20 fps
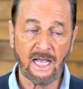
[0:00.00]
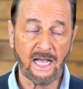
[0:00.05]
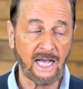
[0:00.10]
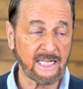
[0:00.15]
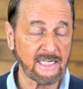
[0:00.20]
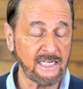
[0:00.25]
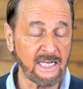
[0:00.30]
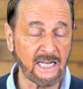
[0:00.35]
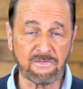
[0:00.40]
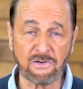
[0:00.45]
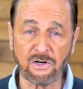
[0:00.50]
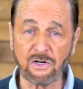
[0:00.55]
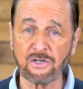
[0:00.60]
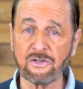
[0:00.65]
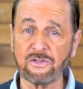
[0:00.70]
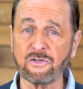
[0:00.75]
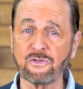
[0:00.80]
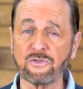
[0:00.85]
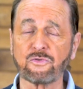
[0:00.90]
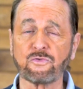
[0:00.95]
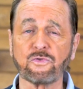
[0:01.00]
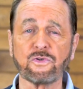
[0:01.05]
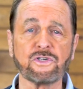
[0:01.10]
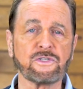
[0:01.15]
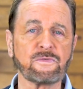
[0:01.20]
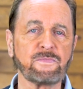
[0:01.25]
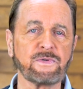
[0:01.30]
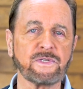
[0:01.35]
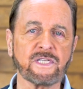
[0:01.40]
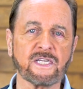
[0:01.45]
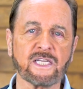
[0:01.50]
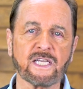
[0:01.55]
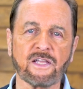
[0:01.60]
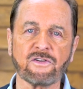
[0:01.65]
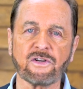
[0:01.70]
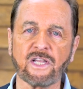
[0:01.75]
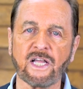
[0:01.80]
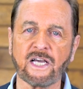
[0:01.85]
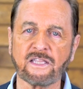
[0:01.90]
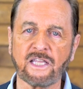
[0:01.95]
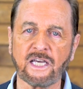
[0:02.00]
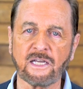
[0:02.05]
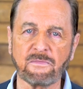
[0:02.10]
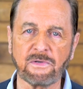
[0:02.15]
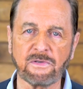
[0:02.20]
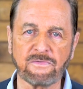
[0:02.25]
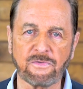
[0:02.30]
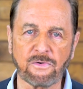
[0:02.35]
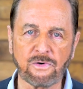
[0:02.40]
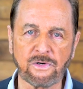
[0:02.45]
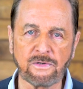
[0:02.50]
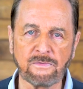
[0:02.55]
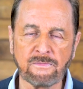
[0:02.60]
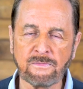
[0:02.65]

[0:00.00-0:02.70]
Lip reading: I'd never heard those words put together like that before.